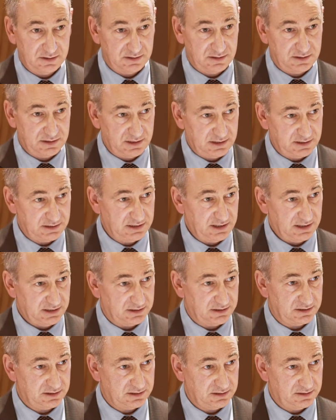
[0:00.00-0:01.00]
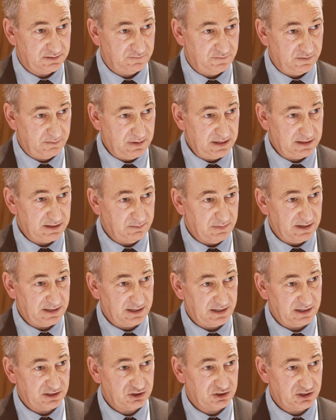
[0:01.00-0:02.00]
that exists for many, many
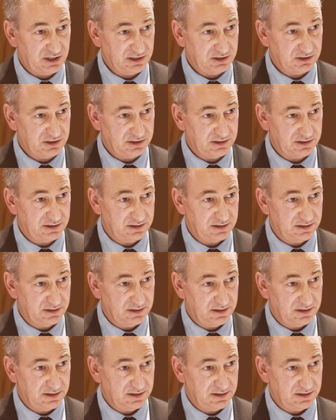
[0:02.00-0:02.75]
exchanges.